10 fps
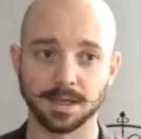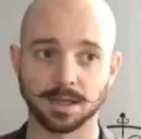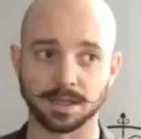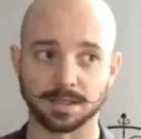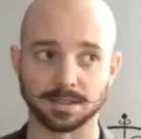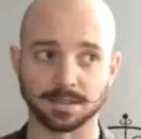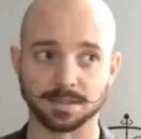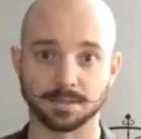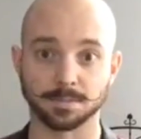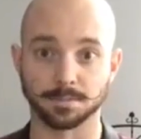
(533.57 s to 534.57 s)
is
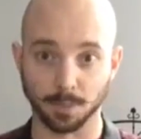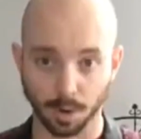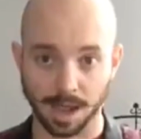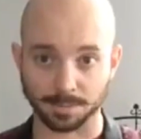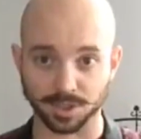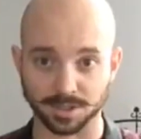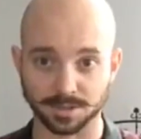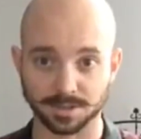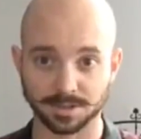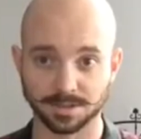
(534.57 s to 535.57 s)
more
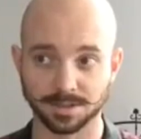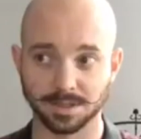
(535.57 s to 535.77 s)
options